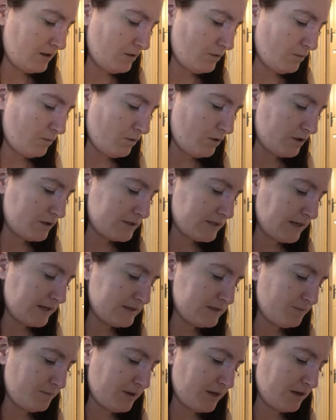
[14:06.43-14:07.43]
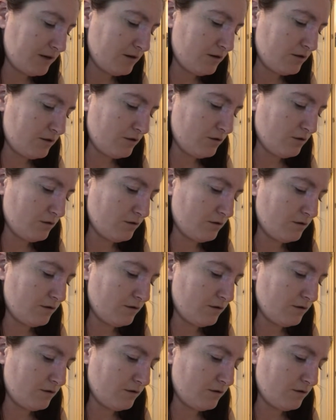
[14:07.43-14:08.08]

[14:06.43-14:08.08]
what has been your